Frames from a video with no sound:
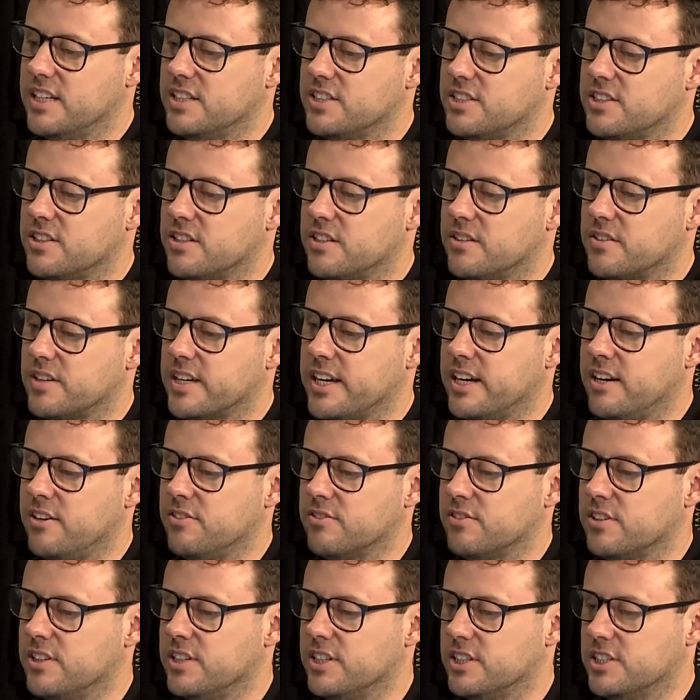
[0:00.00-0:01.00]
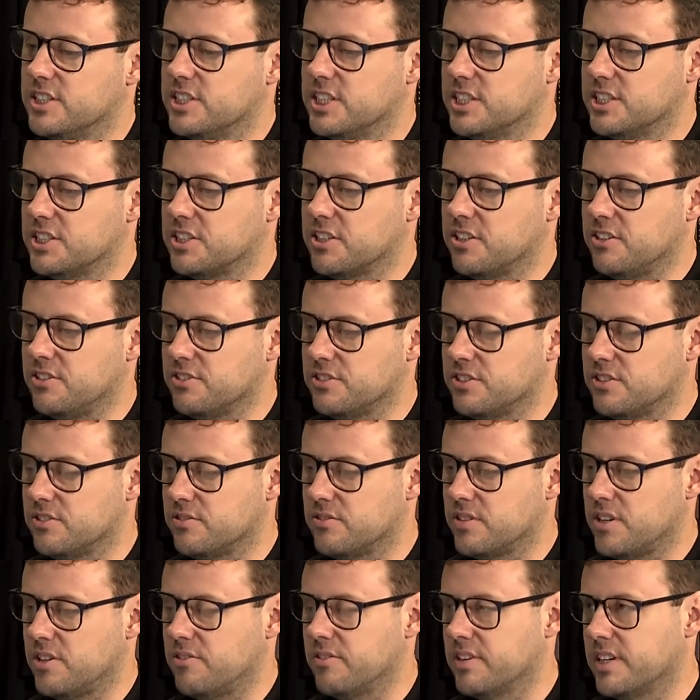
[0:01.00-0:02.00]
So Carlton kicked 6 goals in a
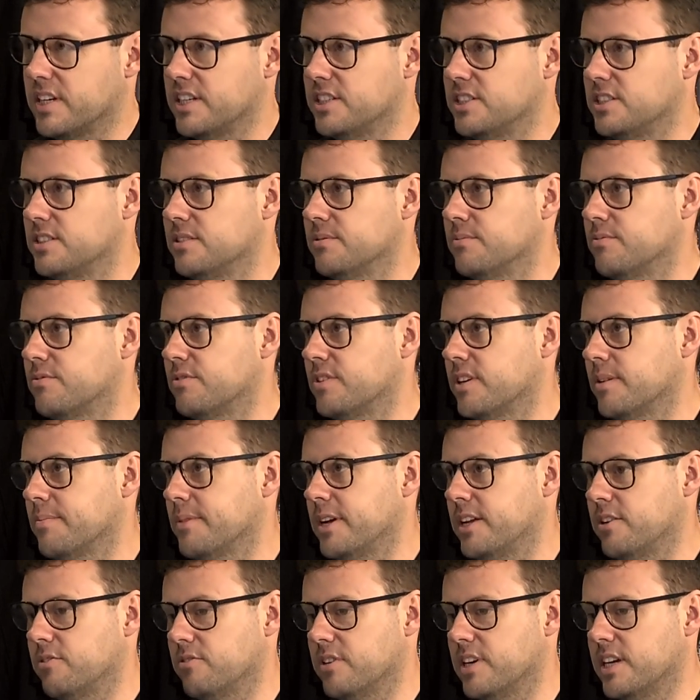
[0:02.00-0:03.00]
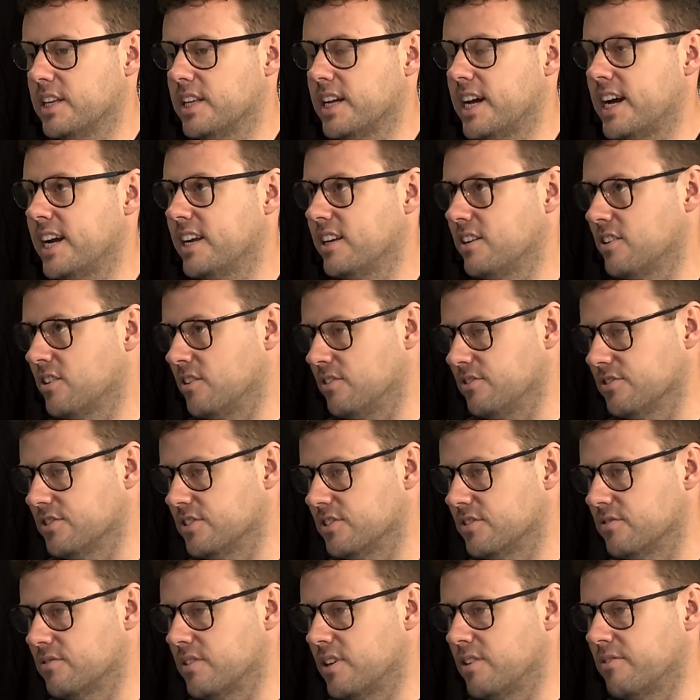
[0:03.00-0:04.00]
row against them. Fremantle kicked 8 goals
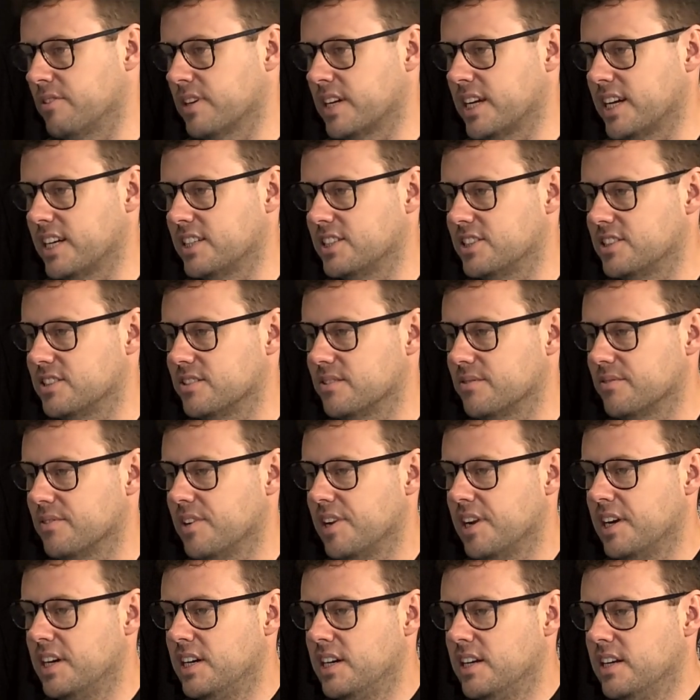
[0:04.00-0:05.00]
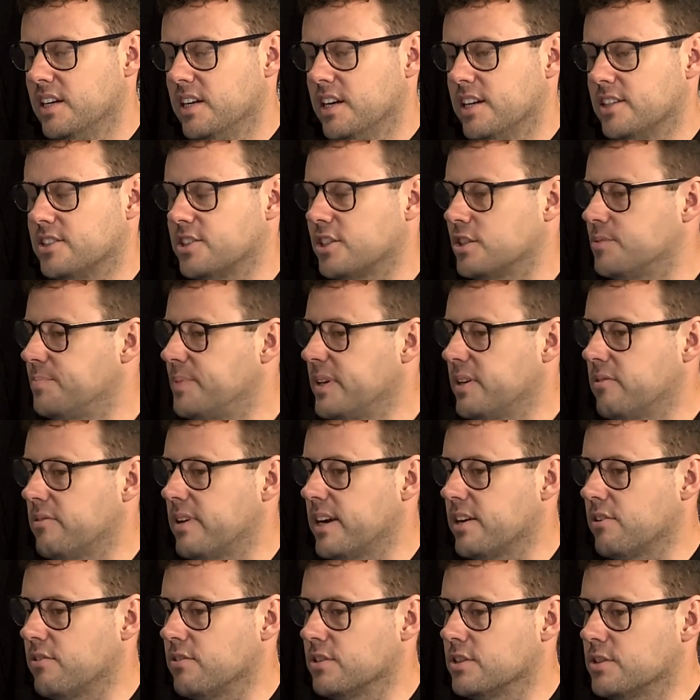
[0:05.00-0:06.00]
in a row against them. It's those big
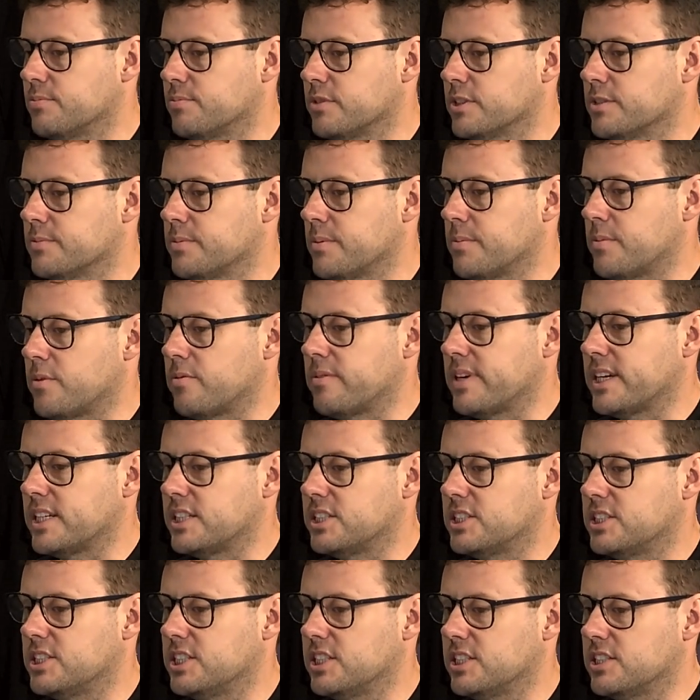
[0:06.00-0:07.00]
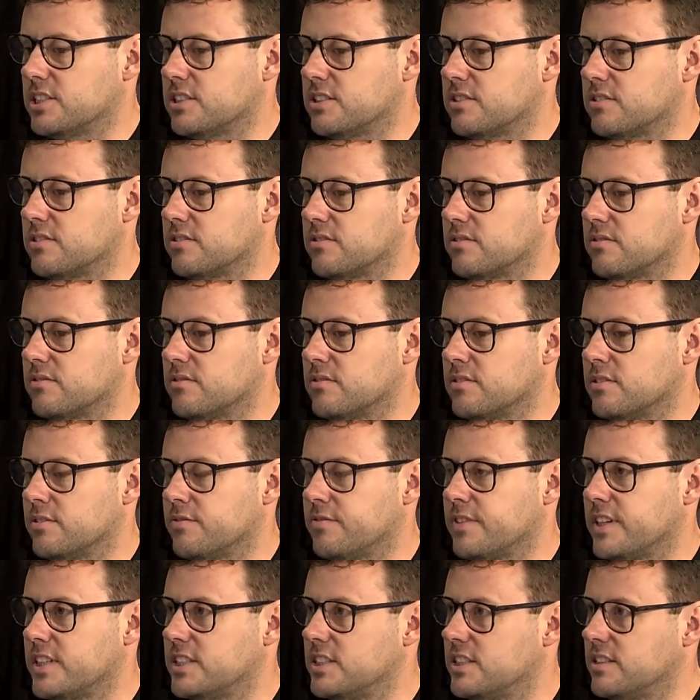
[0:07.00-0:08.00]
run-ons. Brisbane were ranked 6th
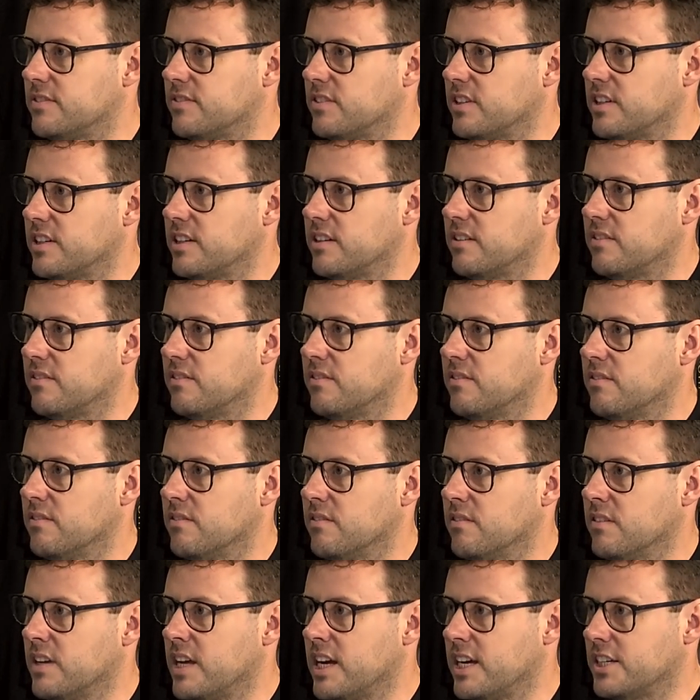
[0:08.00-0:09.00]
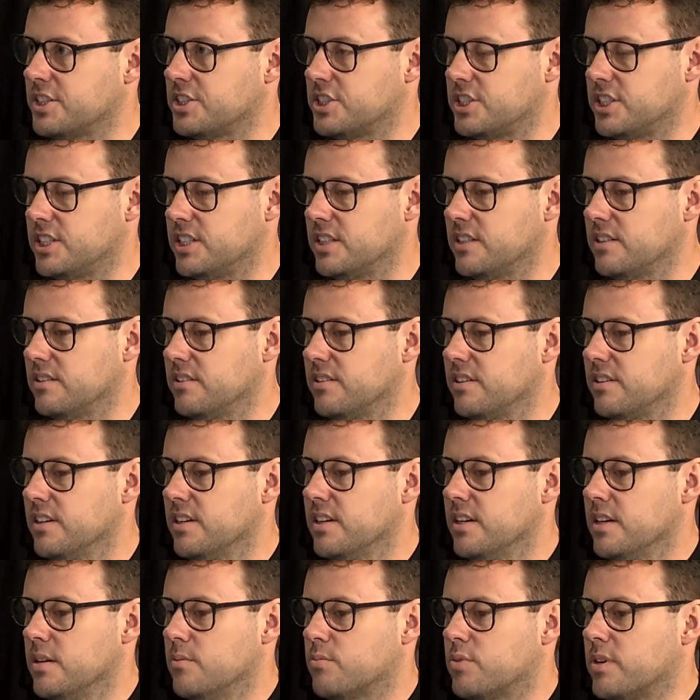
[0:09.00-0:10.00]
defensively last year.
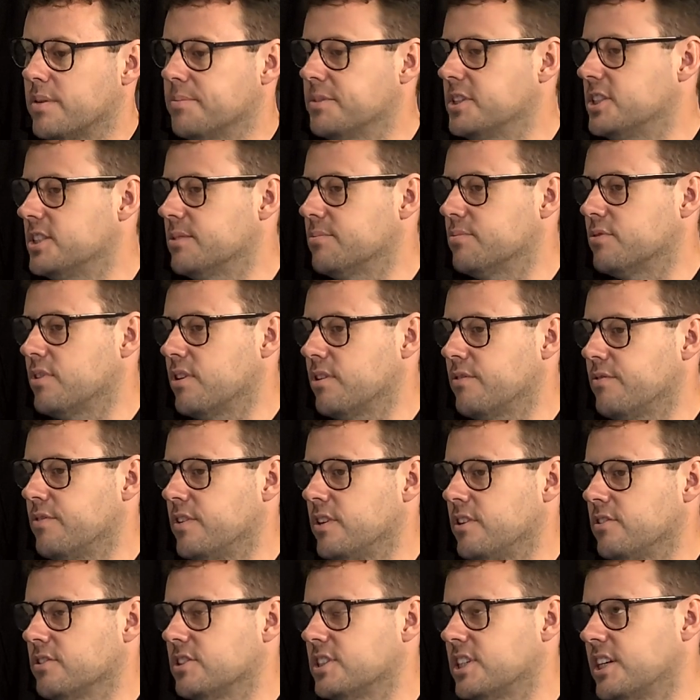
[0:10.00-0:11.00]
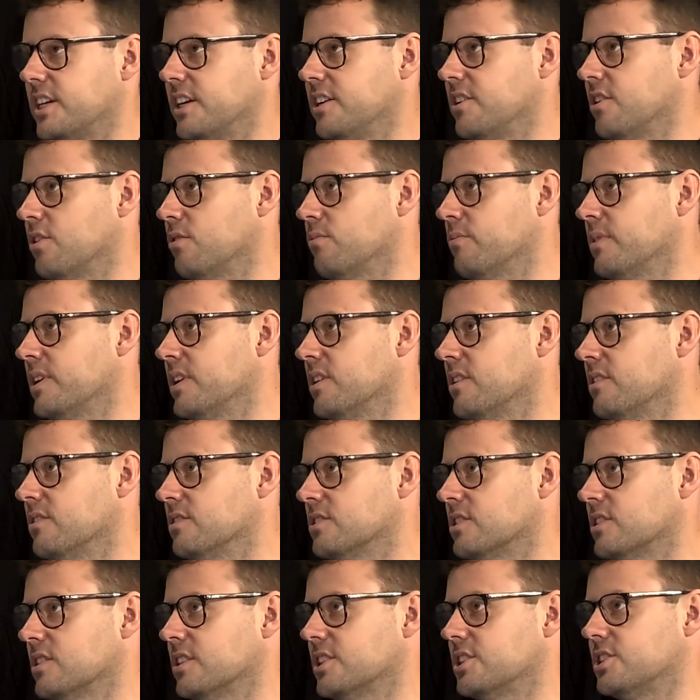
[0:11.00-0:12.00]
Premiership profiles say you don't win
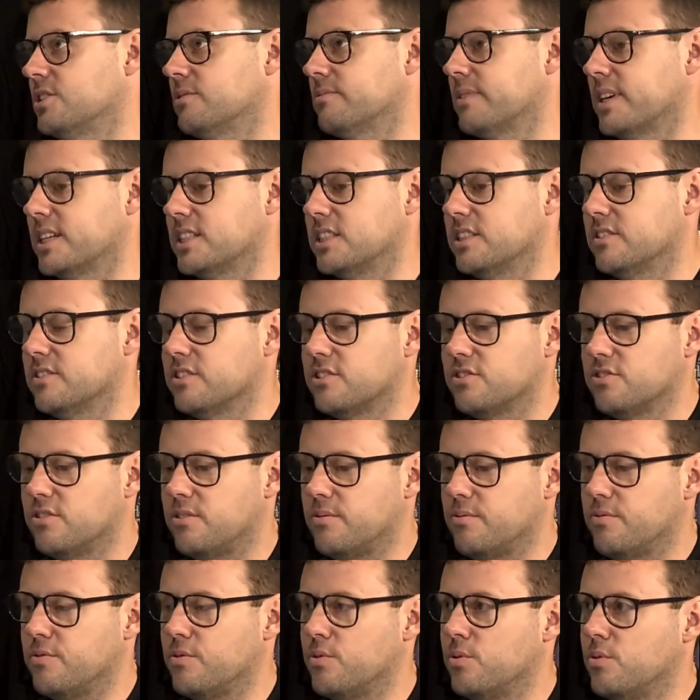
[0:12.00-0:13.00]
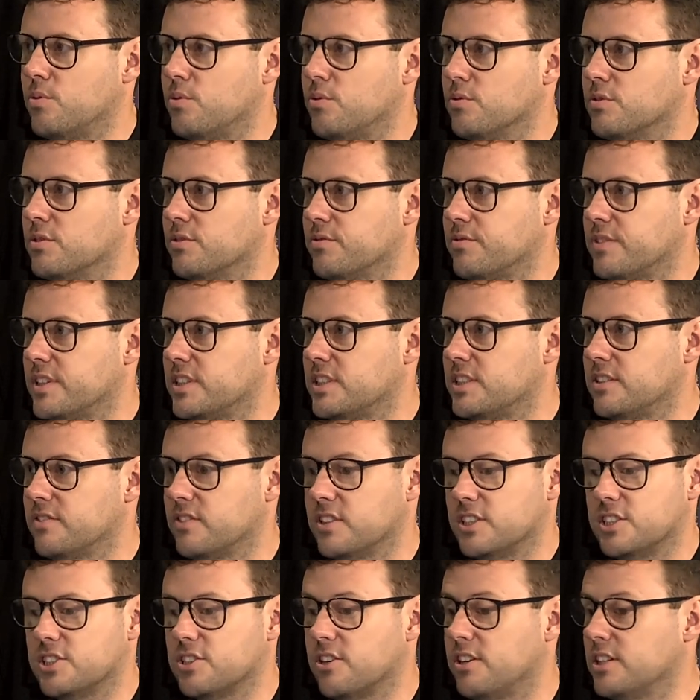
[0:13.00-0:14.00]
those unless you're ranked in the top 4
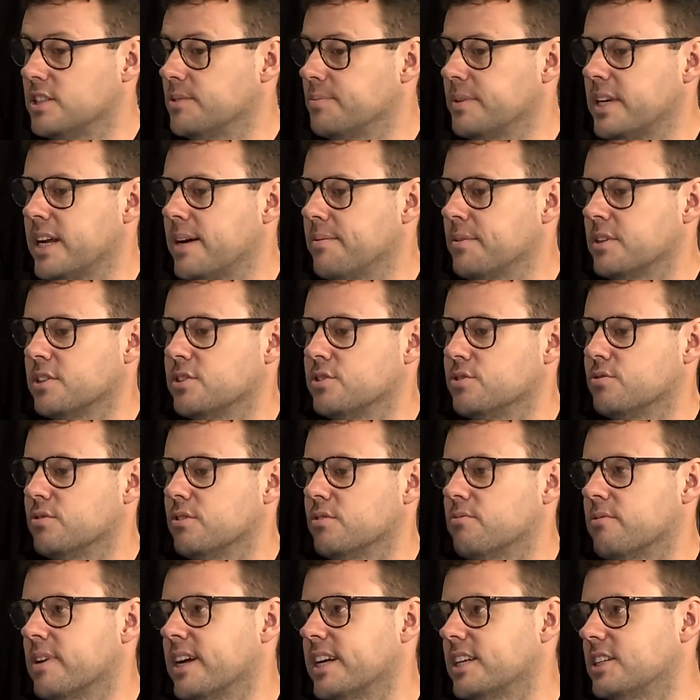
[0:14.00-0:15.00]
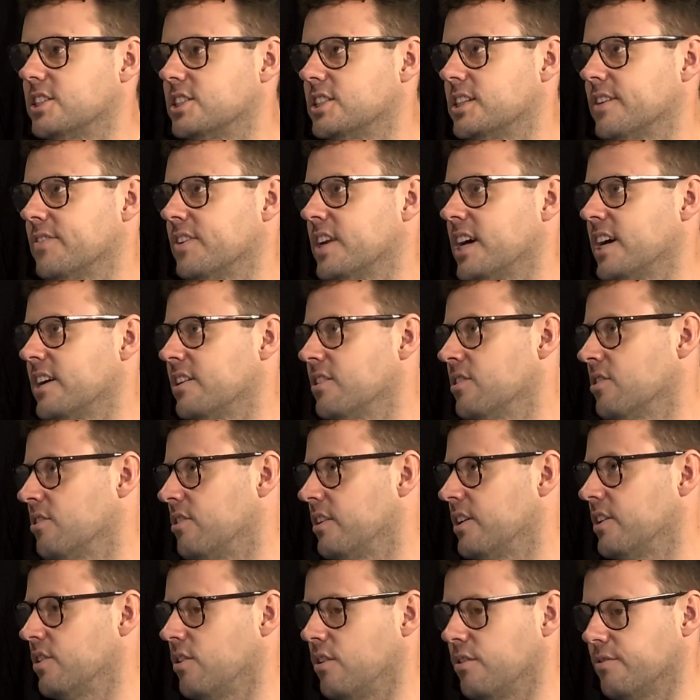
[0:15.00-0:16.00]
defensively. Sides have been able to do it, ranked 7, 8,
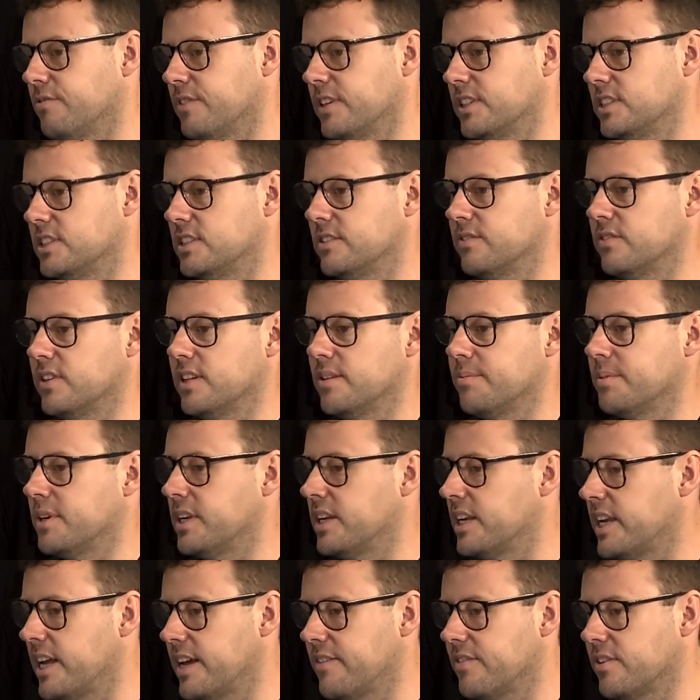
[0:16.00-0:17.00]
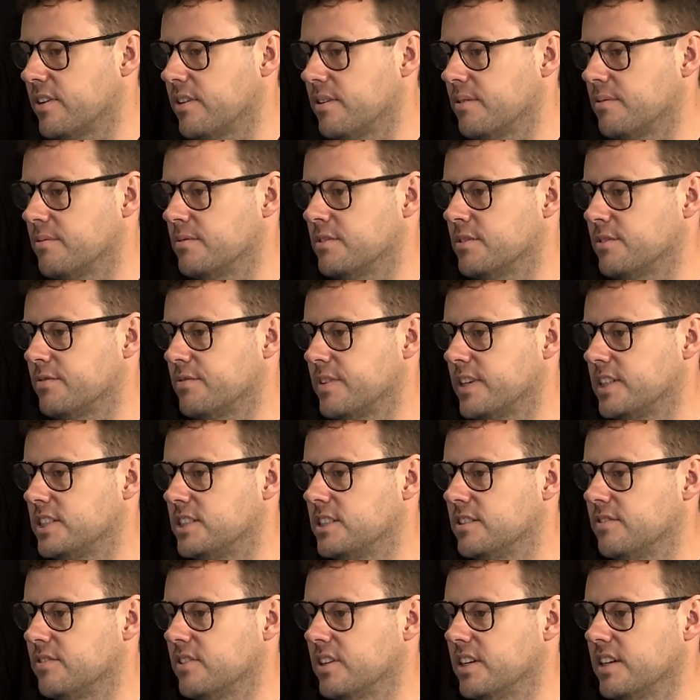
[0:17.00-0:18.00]
9 offensively, but never
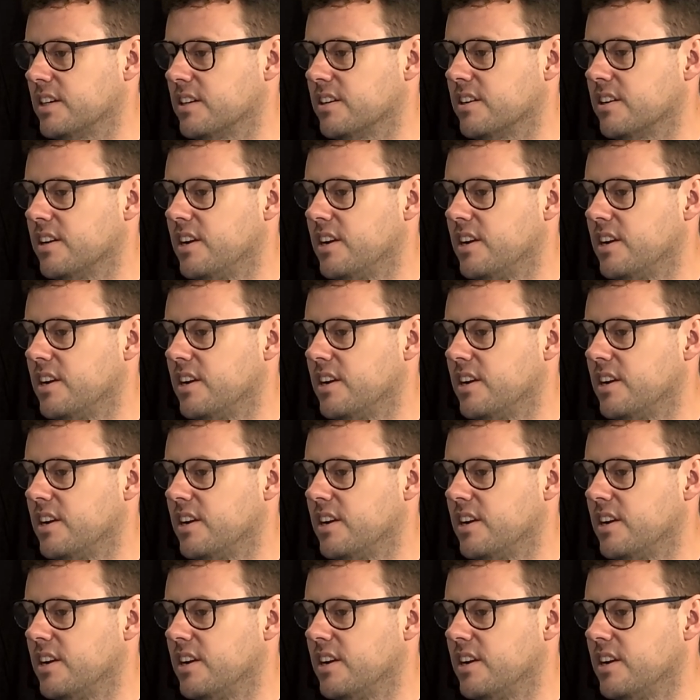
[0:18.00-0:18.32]
defensively. And